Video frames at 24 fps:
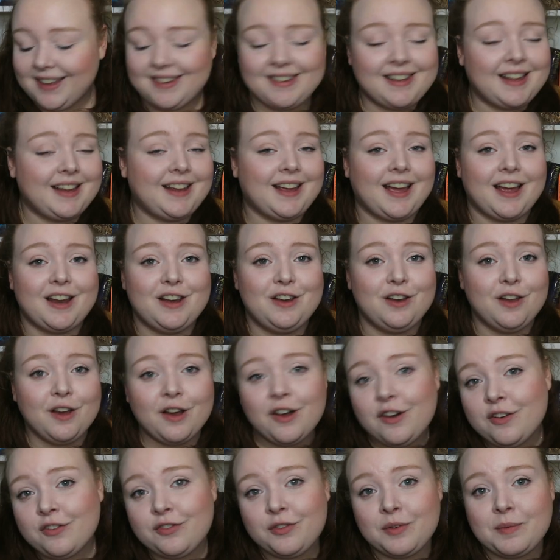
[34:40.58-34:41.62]
Like, I
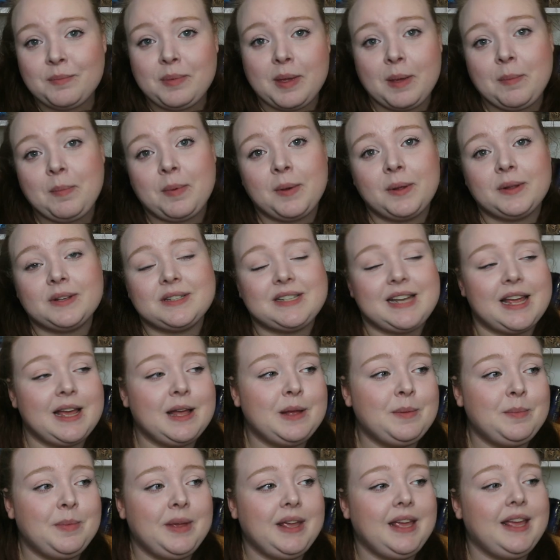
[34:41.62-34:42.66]
love when people
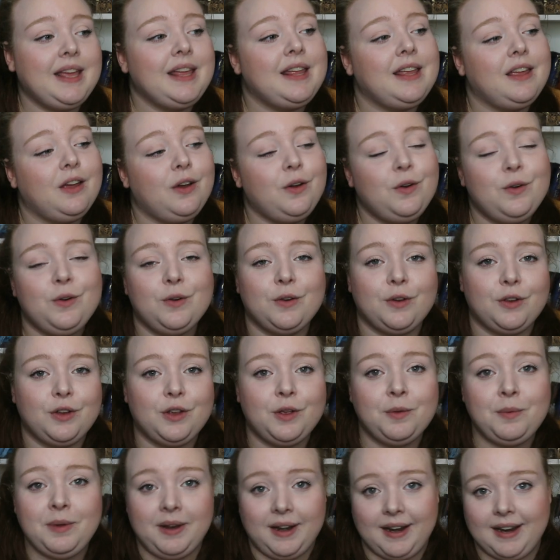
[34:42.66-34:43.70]
tell me, oh,
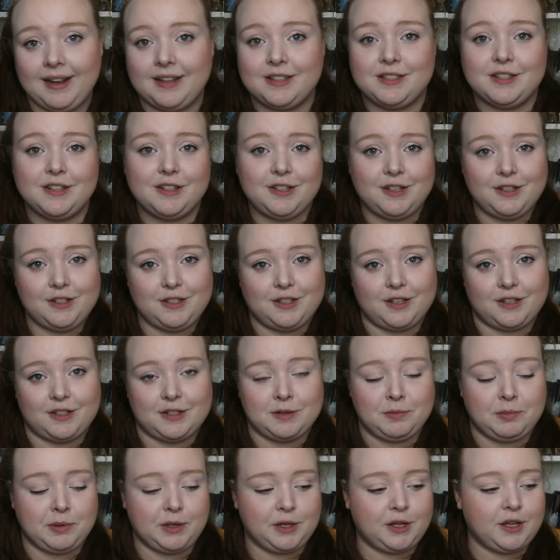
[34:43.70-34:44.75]
you would like such and such
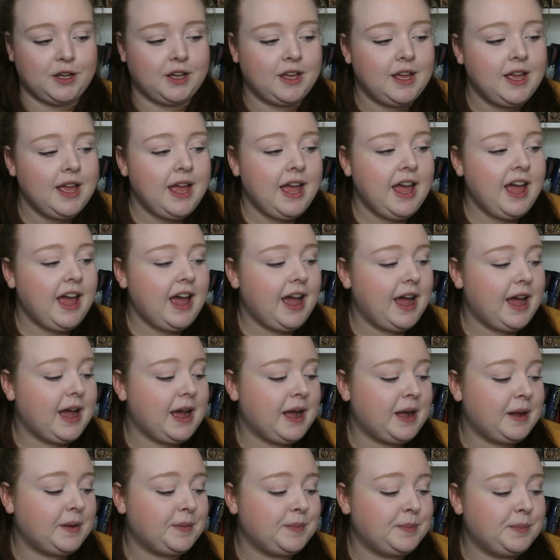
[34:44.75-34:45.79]
a book.
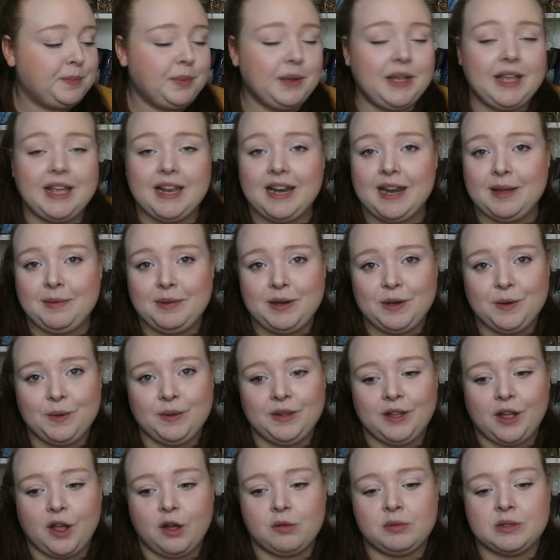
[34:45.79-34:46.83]
But yeah, let me know in
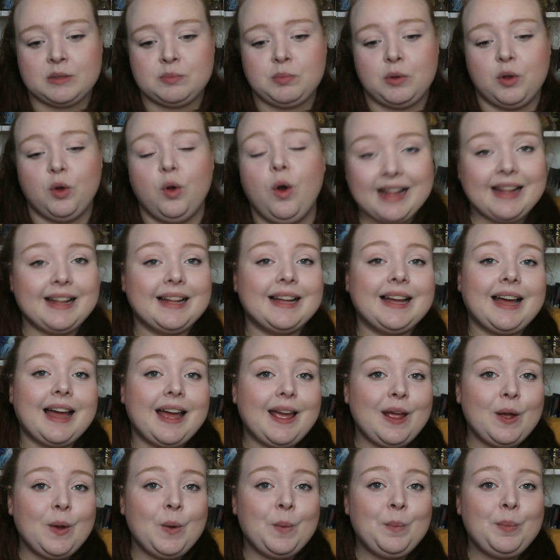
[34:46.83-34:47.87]
the comments below.
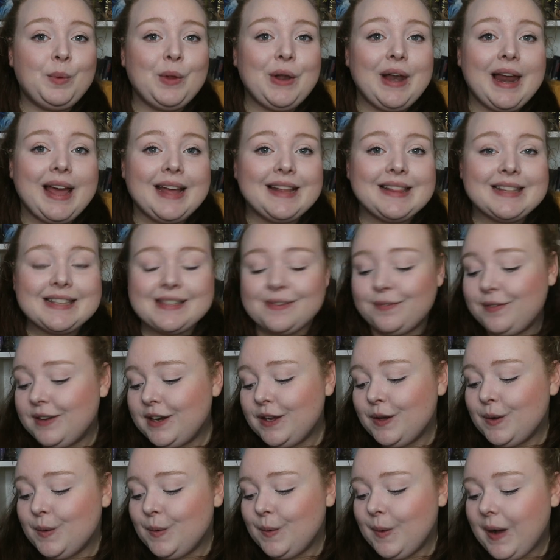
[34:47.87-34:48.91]
I hope you like this
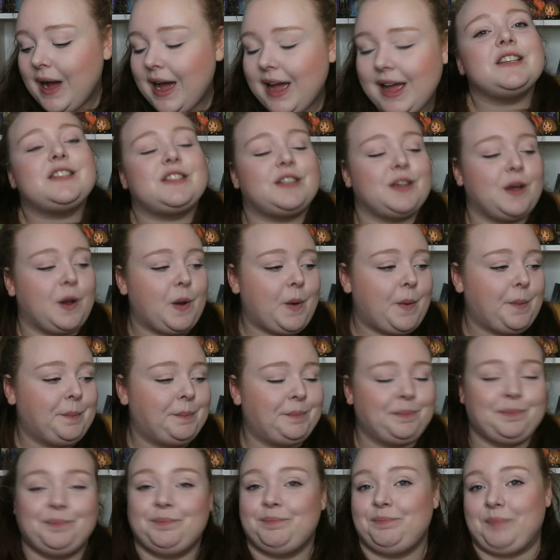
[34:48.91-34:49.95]
video. So
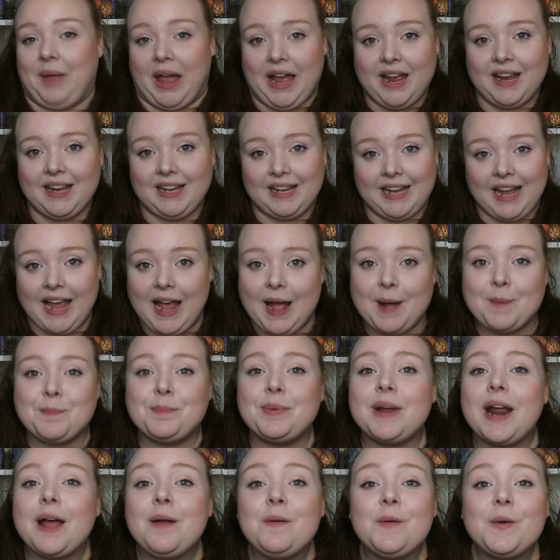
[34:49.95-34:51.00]
yeah,
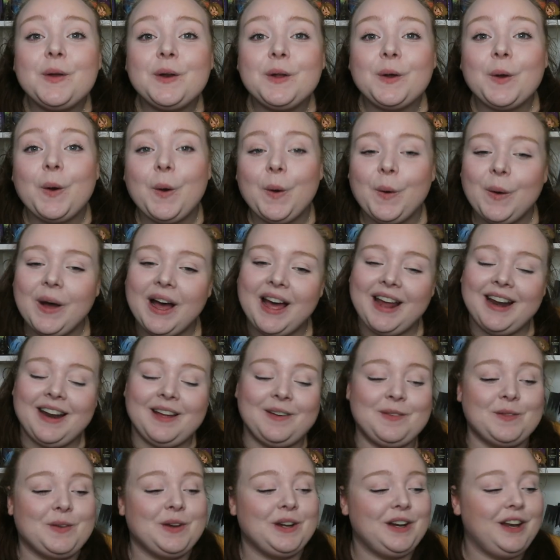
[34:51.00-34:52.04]
but I'm gonna go and
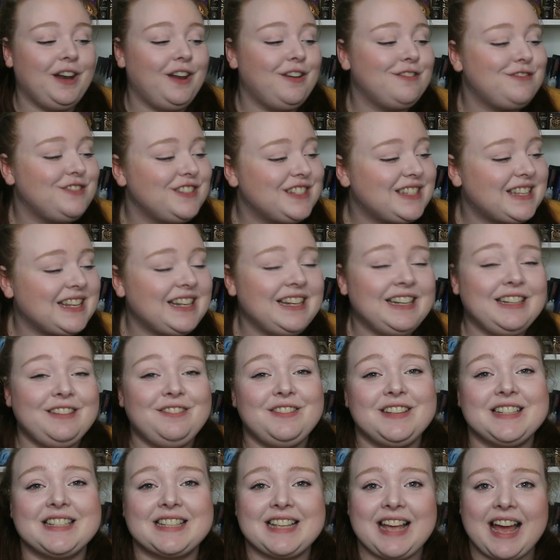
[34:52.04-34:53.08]
I'm gonna love yous and
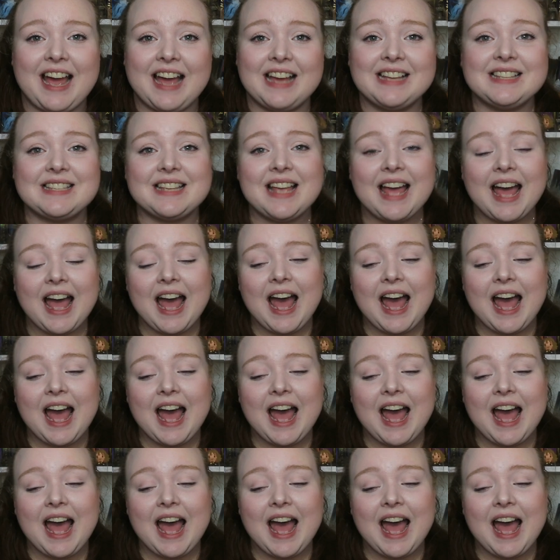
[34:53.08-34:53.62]
leave yous, guys.